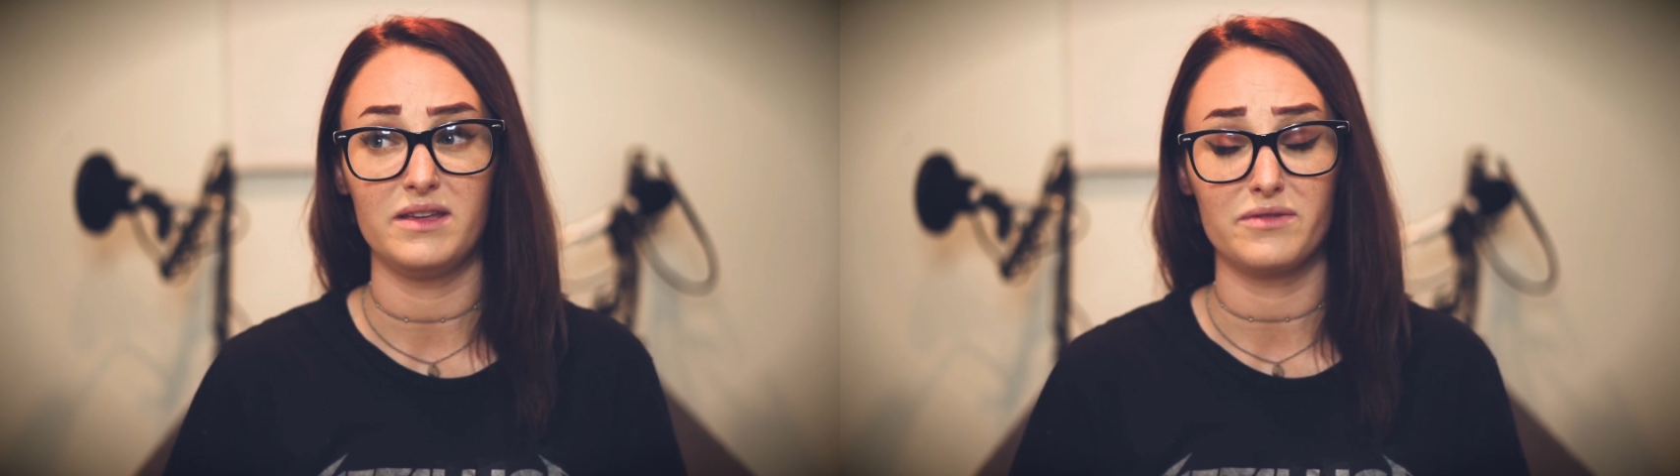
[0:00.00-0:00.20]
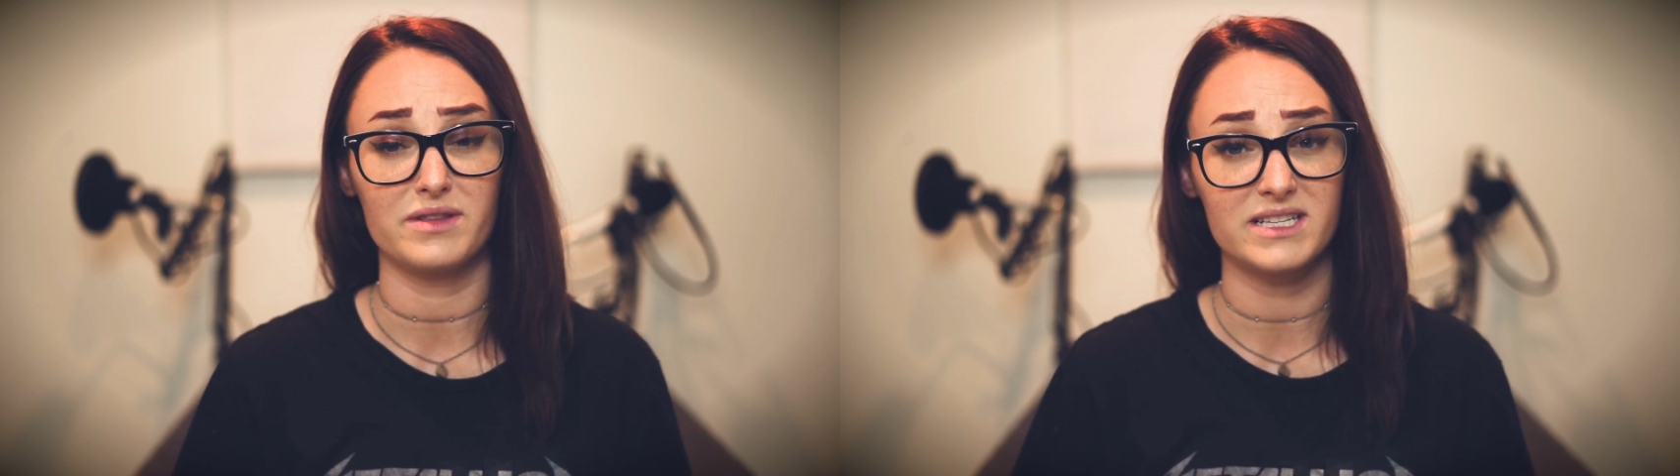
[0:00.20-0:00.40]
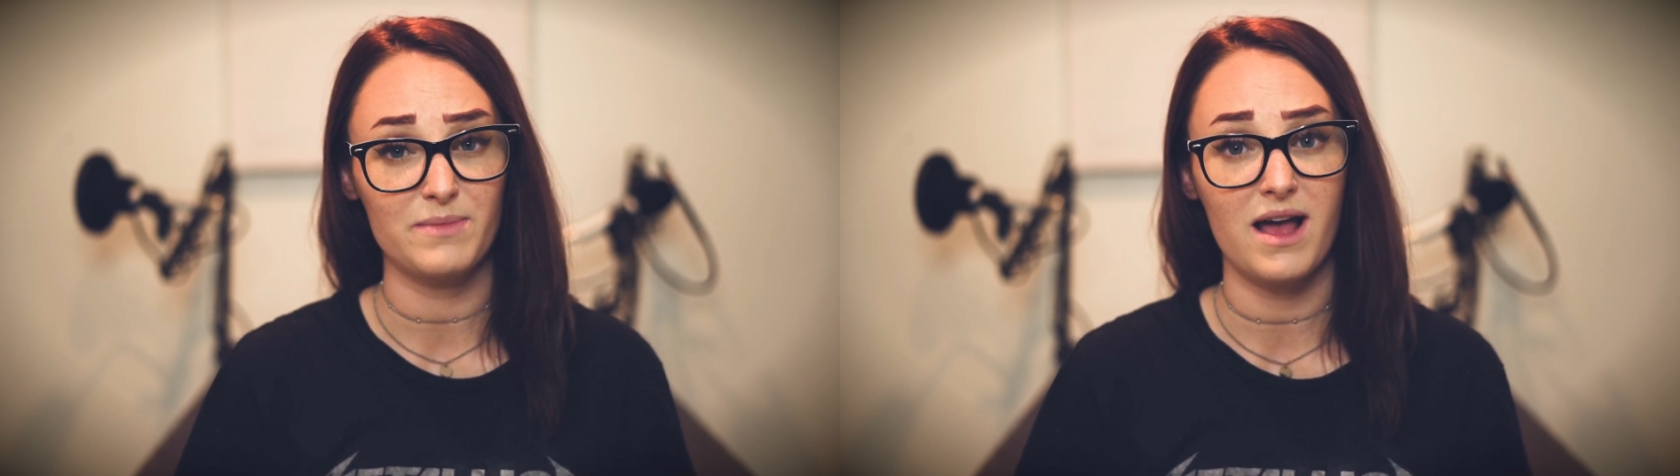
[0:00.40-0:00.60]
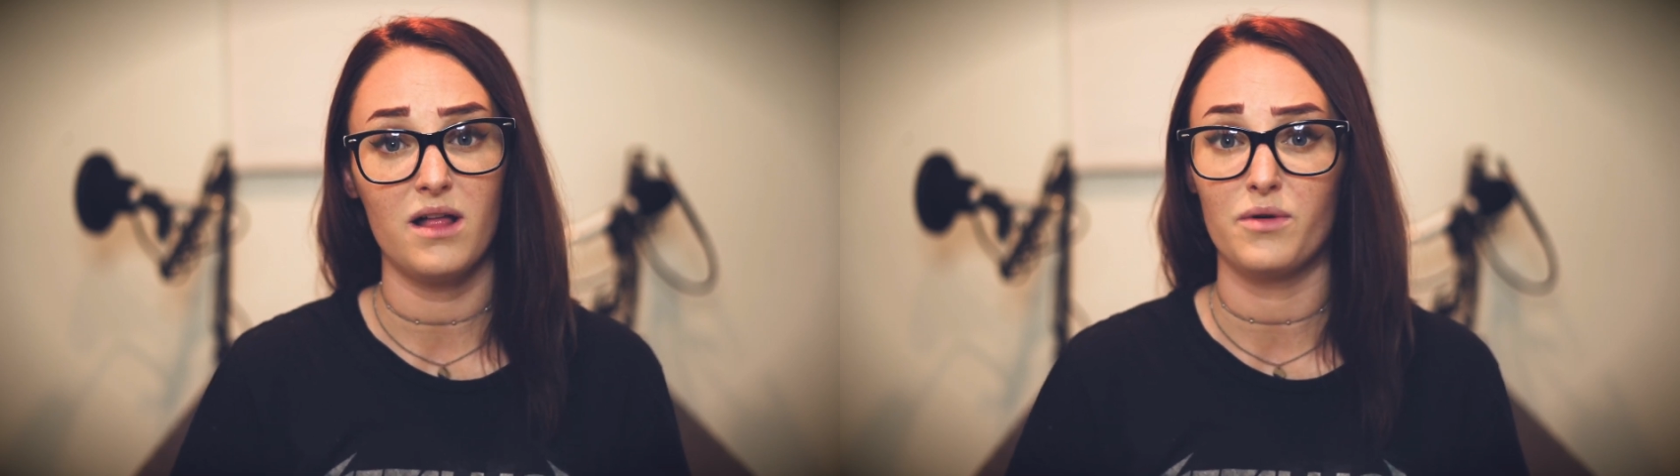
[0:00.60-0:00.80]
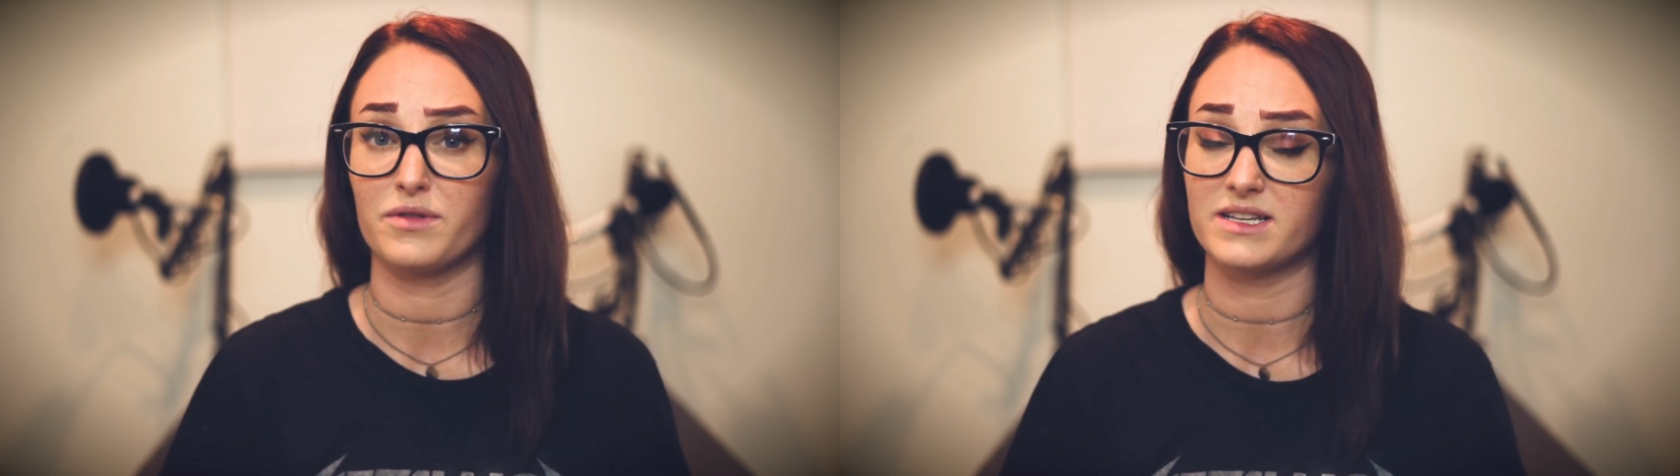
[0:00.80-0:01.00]
either the
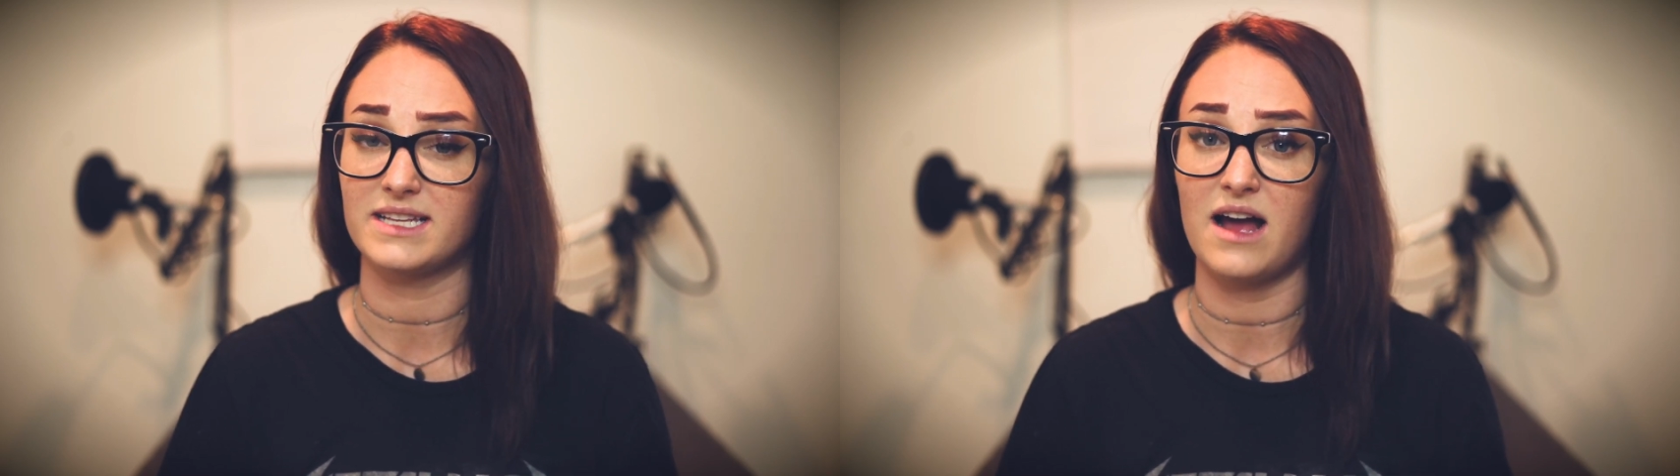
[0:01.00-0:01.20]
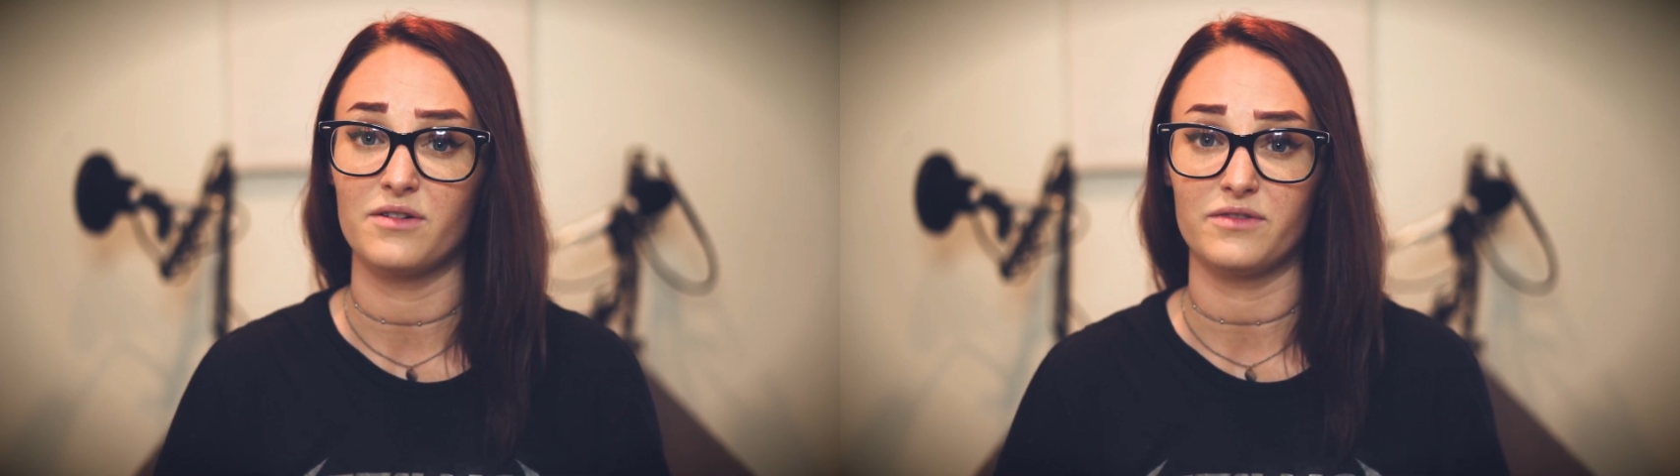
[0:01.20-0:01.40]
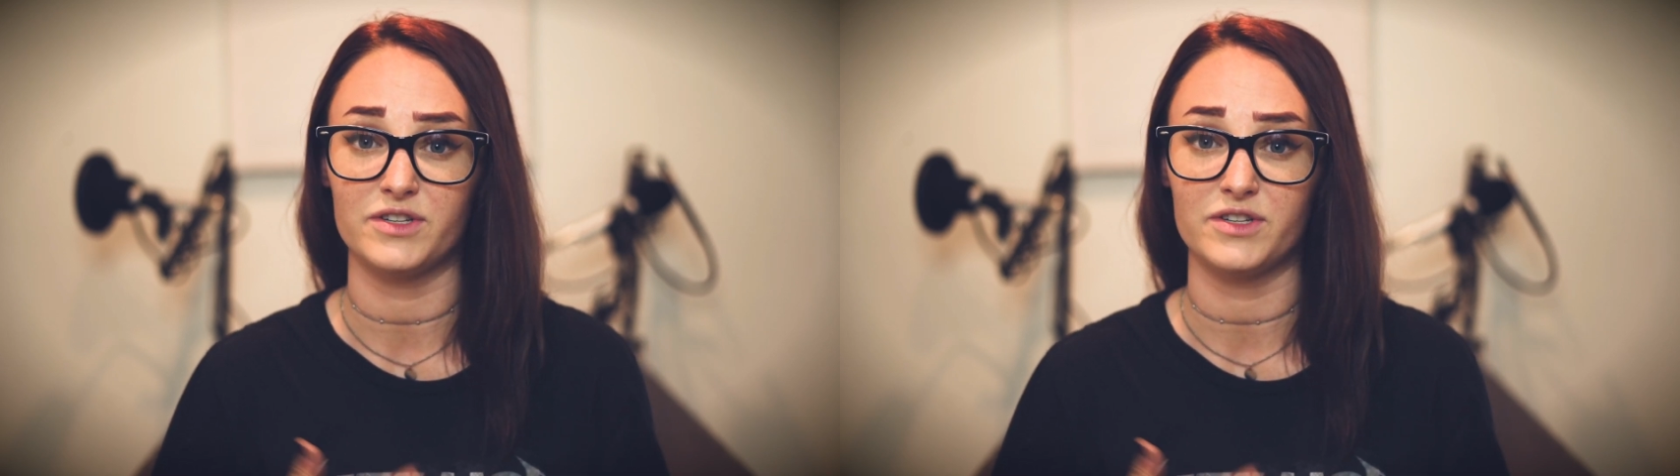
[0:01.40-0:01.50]
smell or the sound of